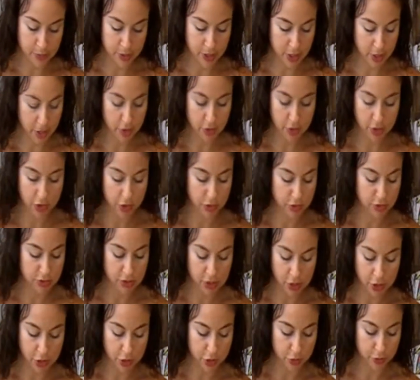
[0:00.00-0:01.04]
but you can use
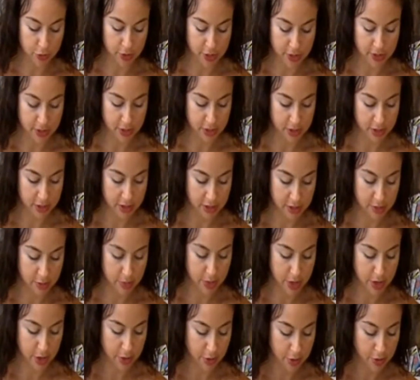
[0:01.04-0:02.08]
larger ones, it doesn't
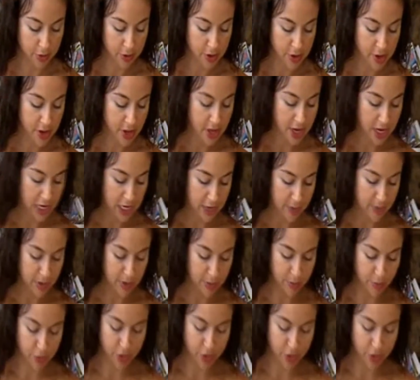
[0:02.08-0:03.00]
matter. And I'm going